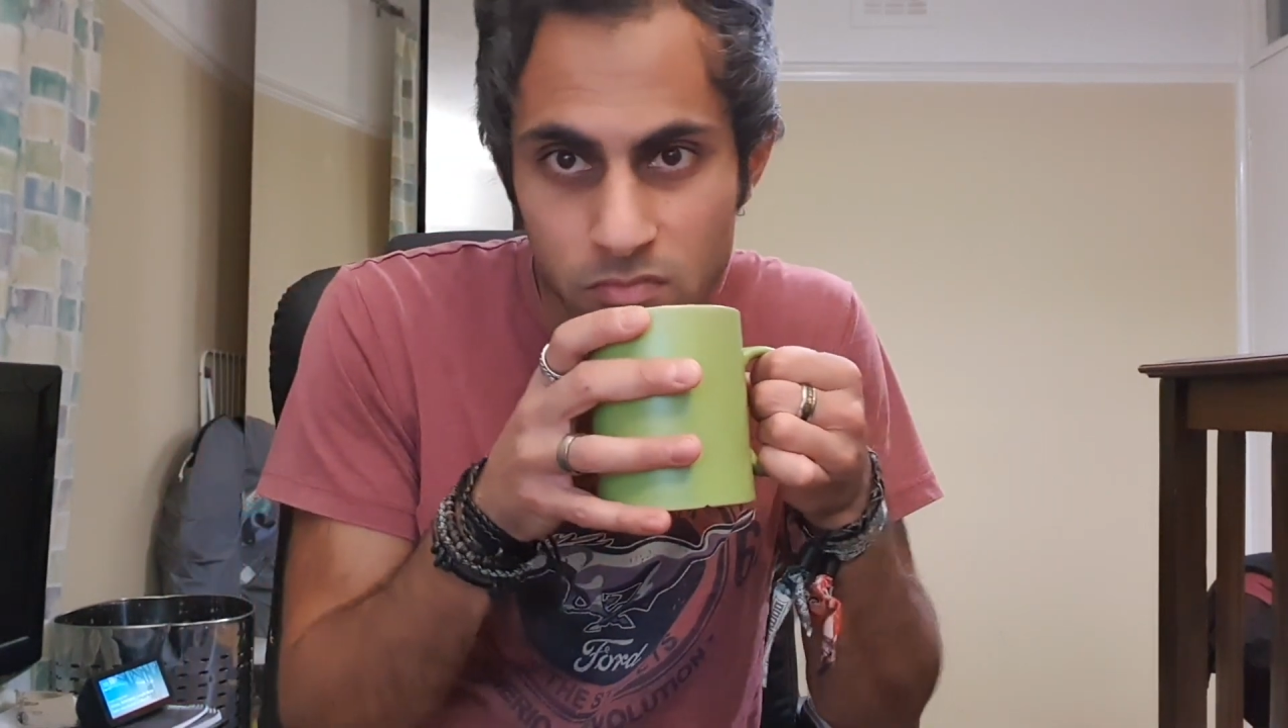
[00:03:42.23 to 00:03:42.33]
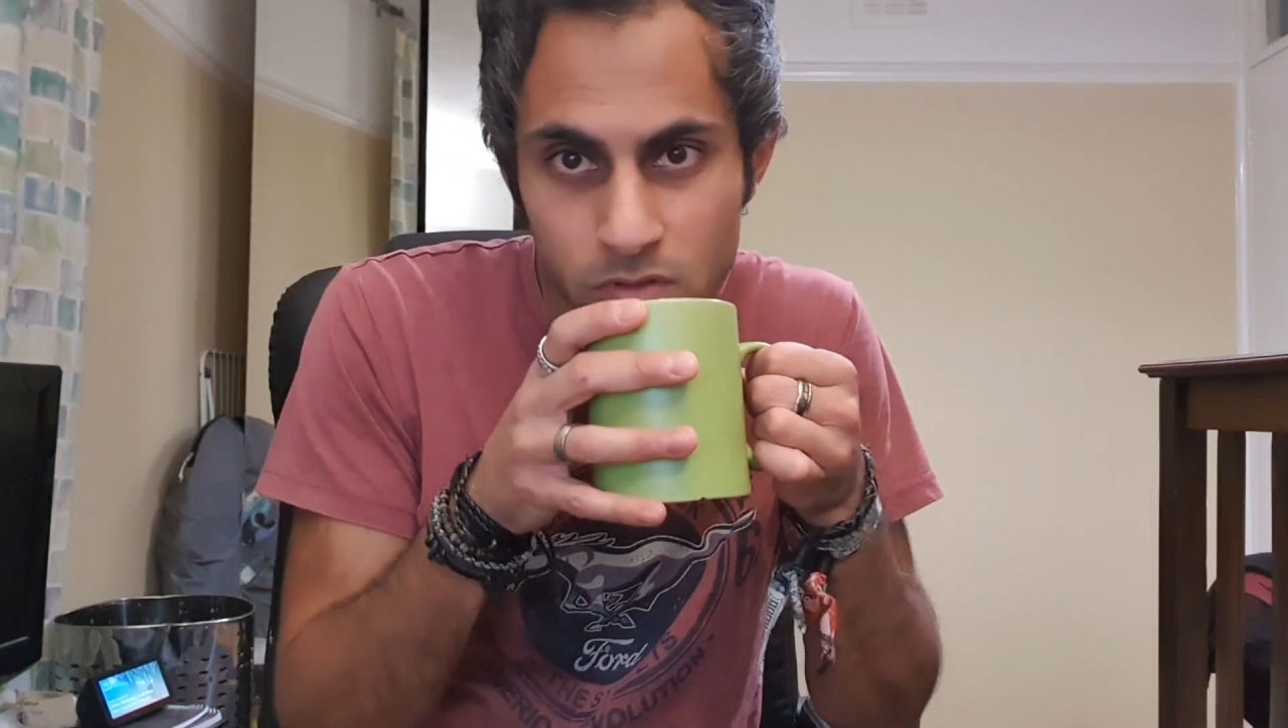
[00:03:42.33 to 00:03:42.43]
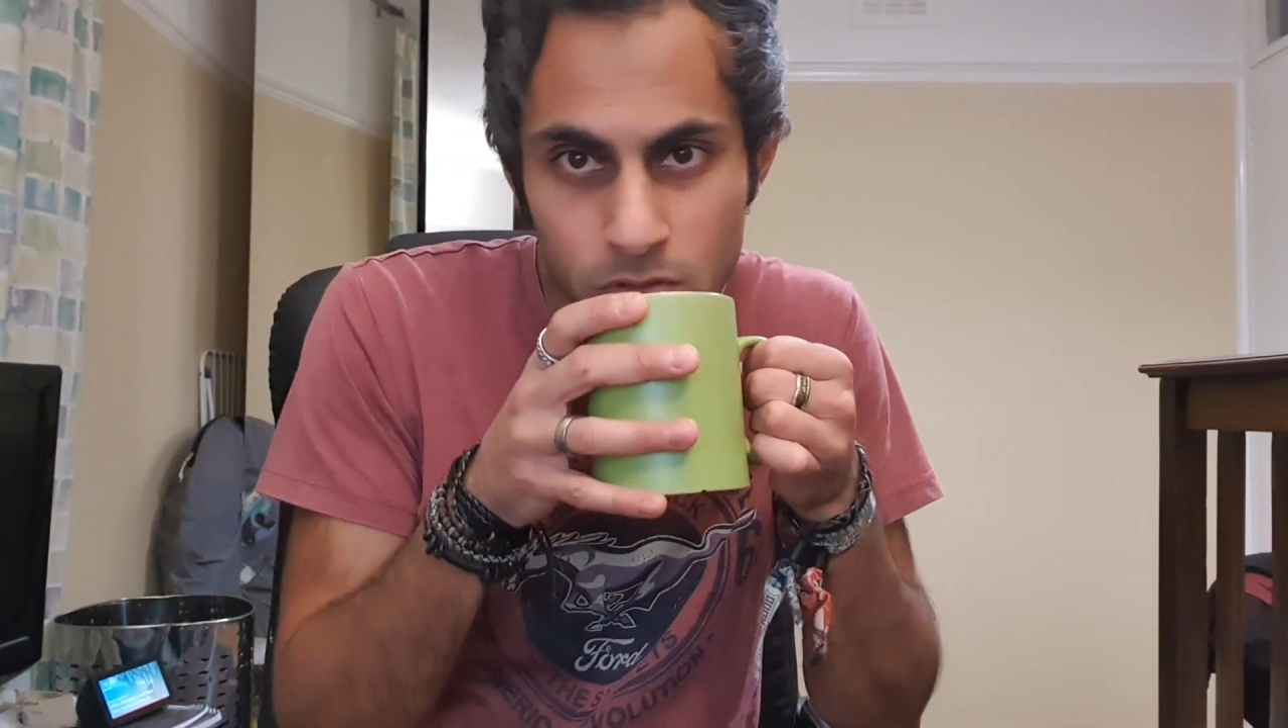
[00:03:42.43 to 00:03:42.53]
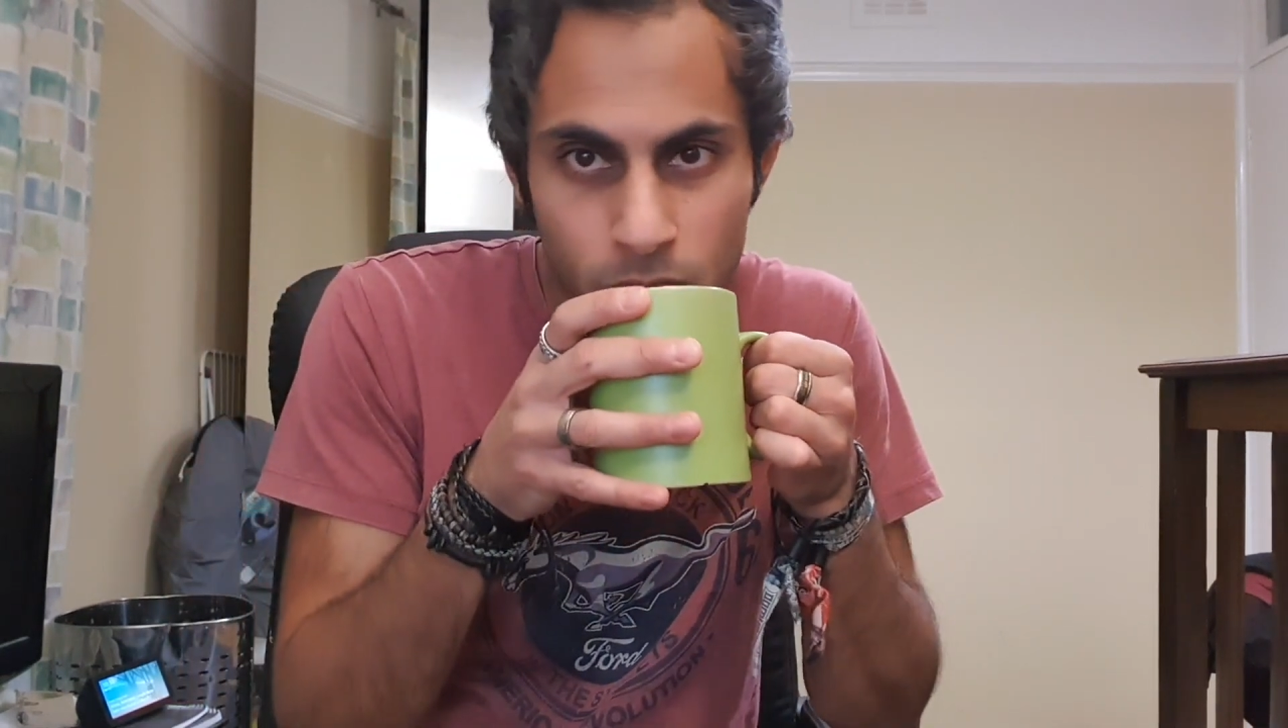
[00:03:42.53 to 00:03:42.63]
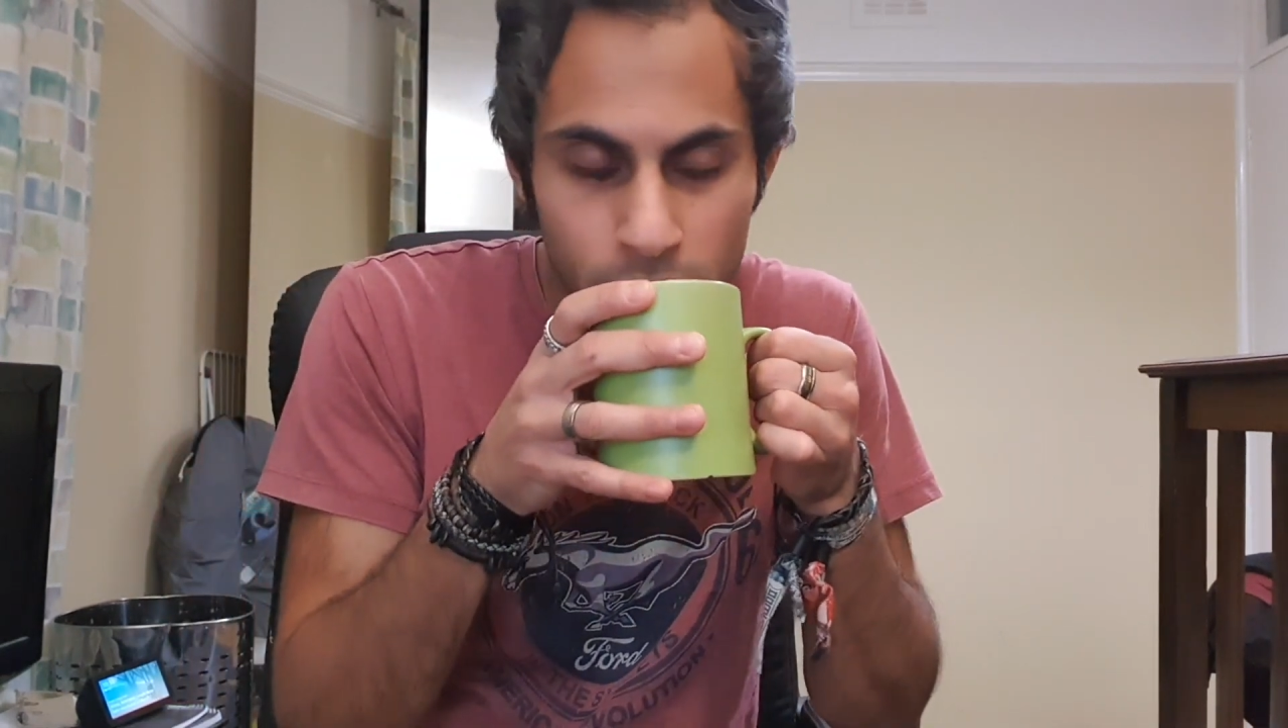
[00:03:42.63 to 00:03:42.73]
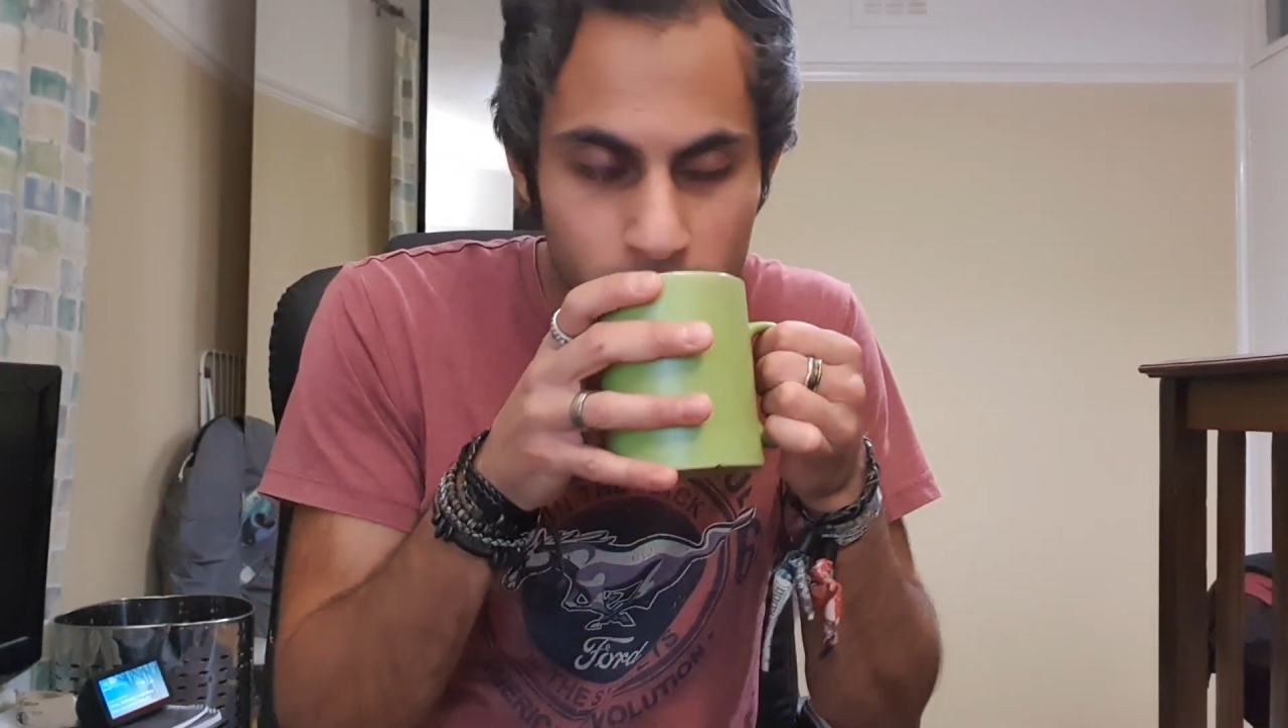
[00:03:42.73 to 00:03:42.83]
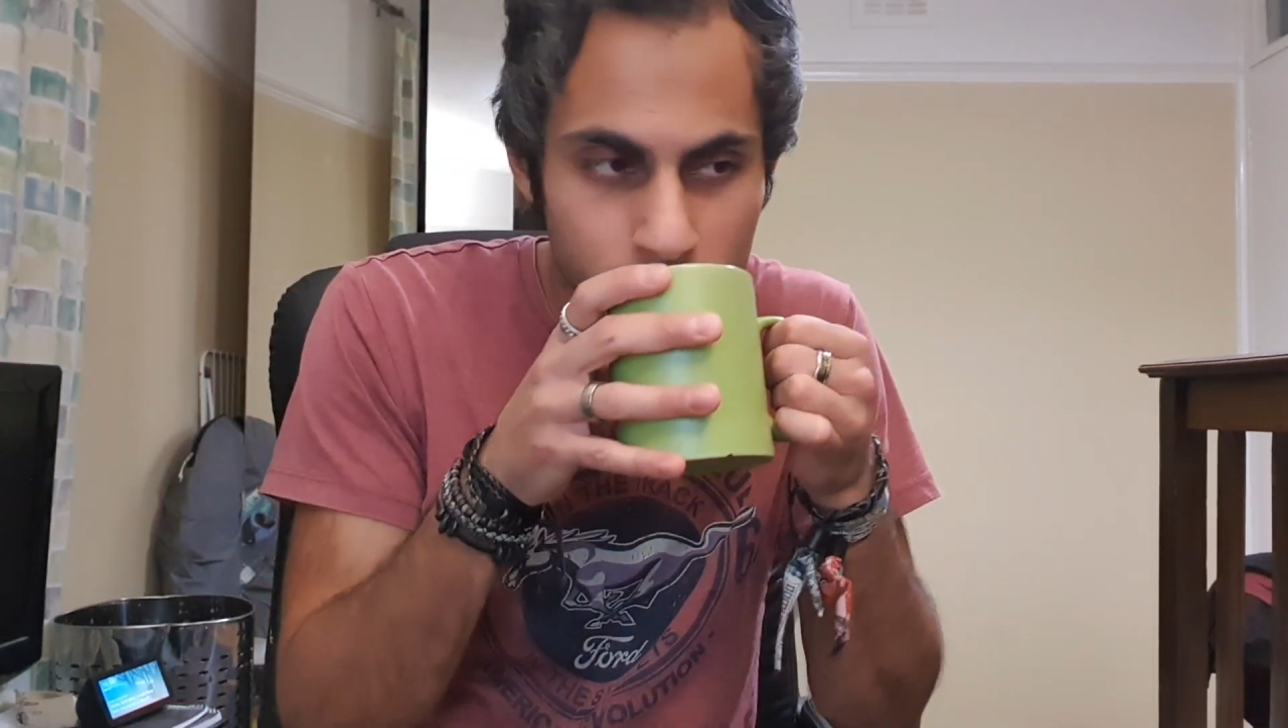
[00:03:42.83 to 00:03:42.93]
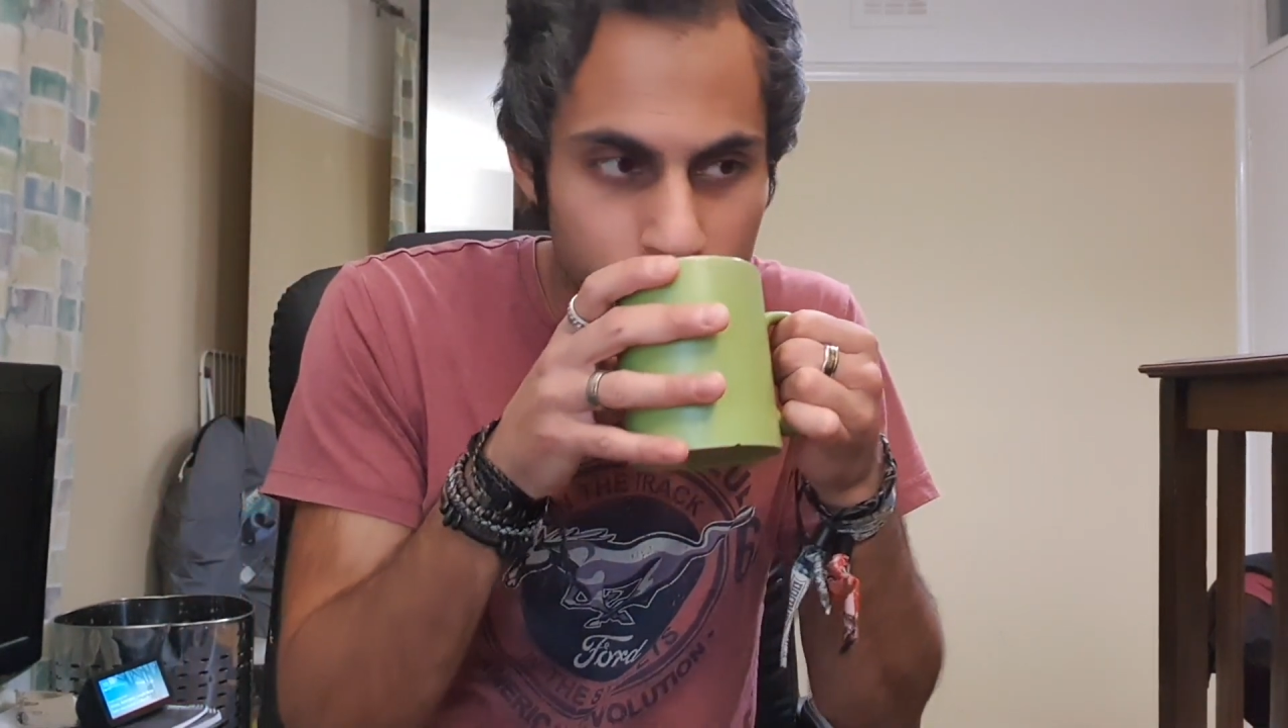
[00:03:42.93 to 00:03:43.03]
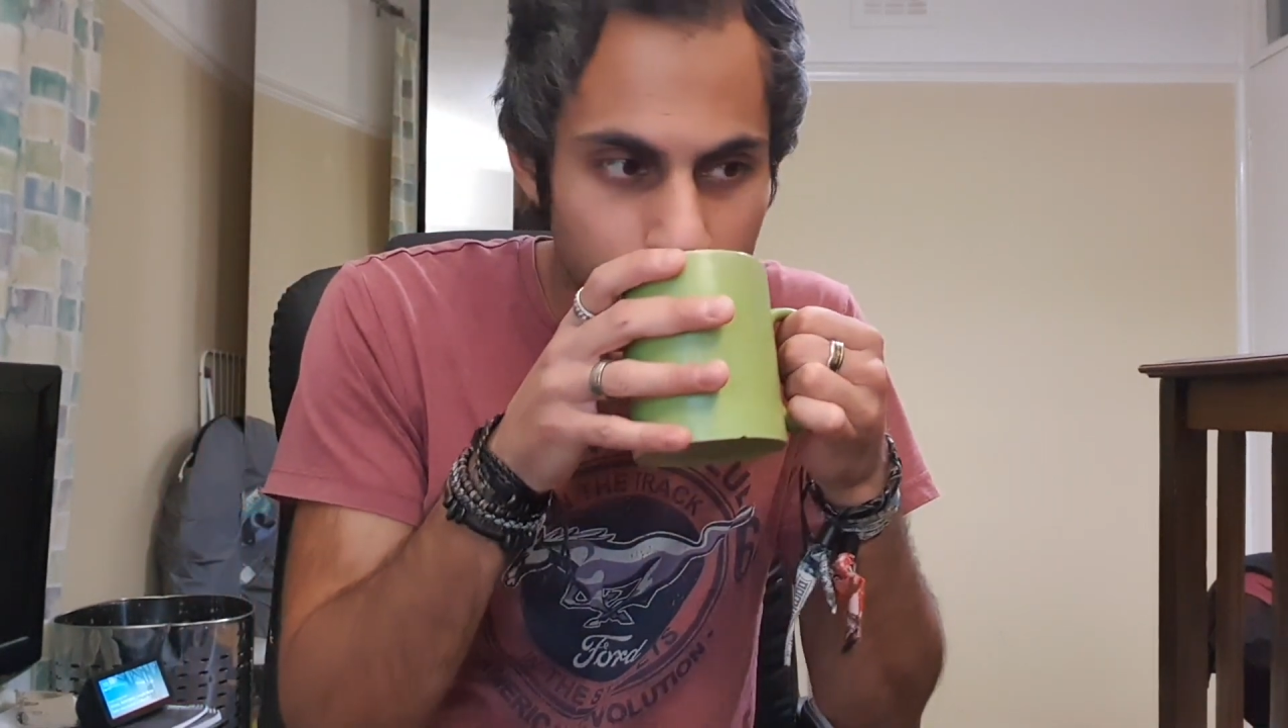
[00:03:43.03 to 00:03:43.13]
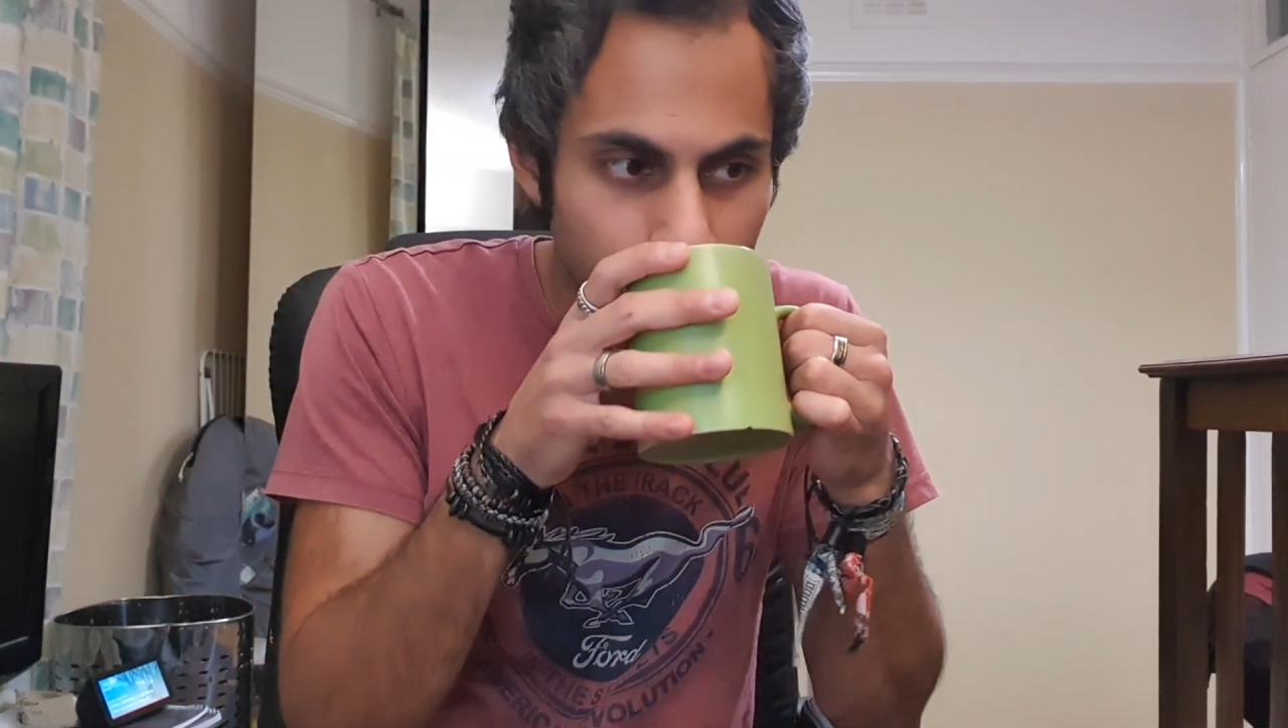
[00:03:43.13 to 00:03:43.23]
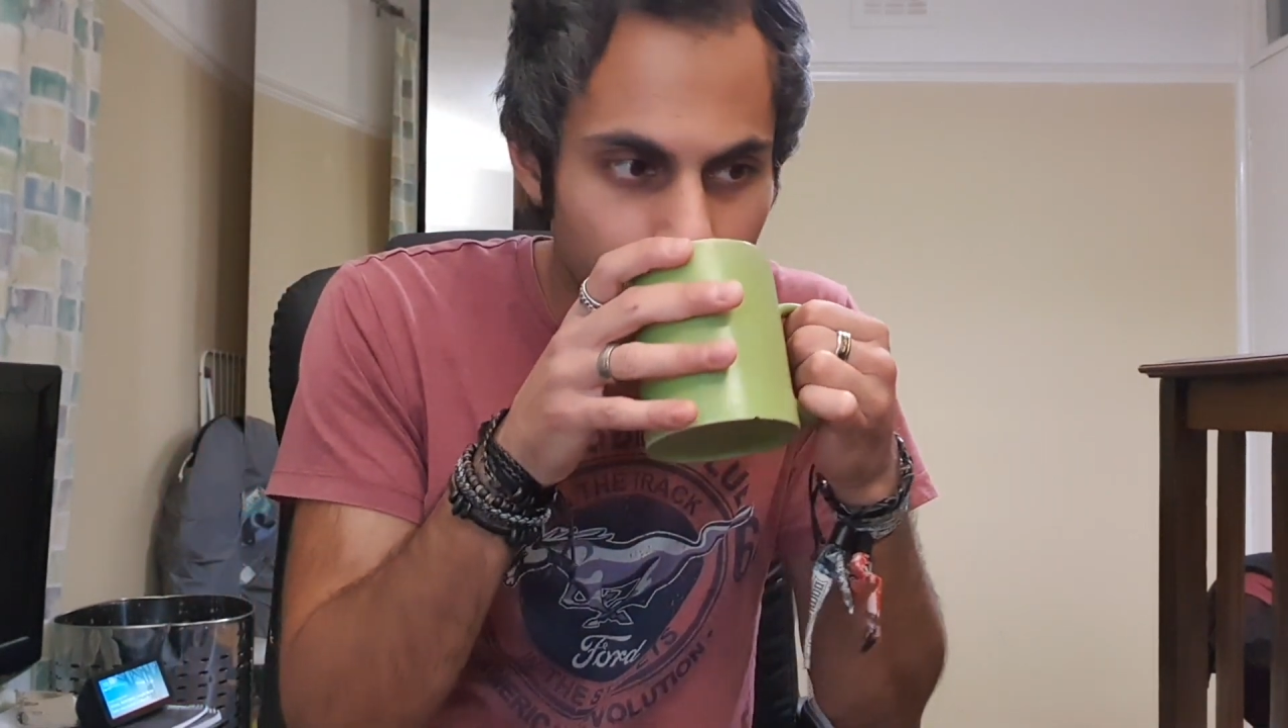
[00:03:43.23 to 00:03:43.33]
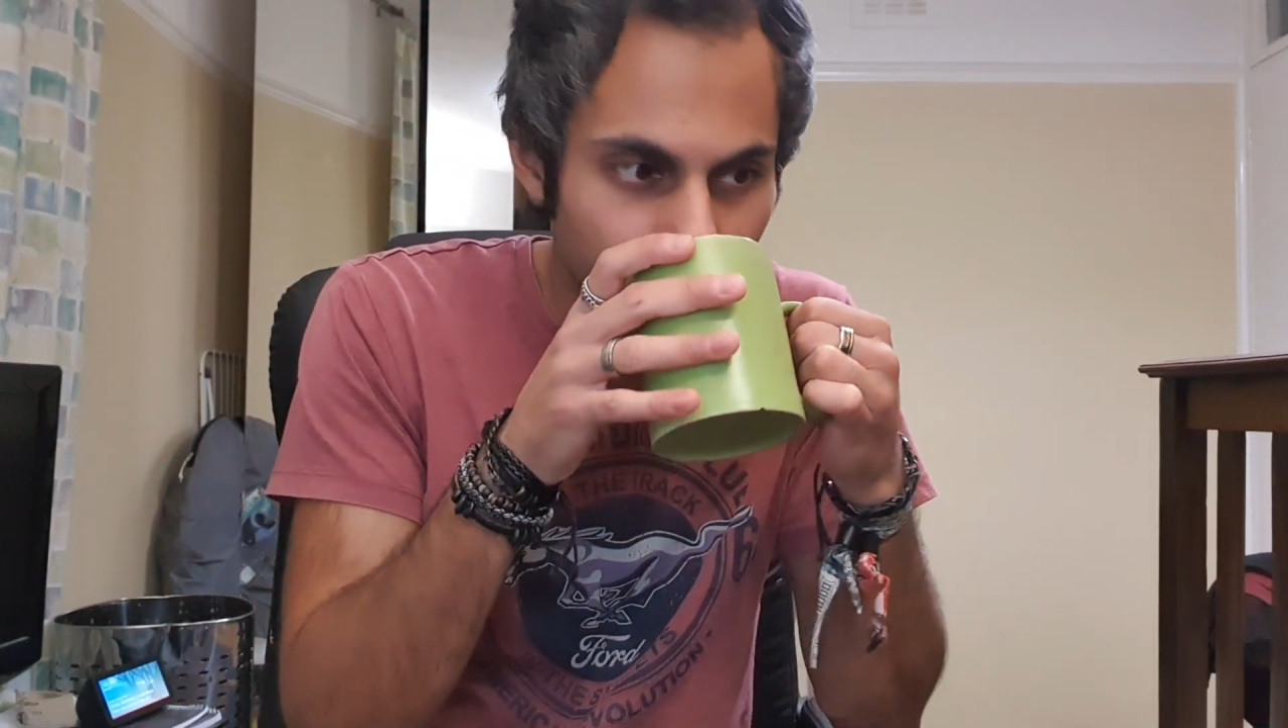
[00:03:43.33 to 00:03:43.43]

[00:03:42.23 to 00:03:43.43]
or whatever, you know.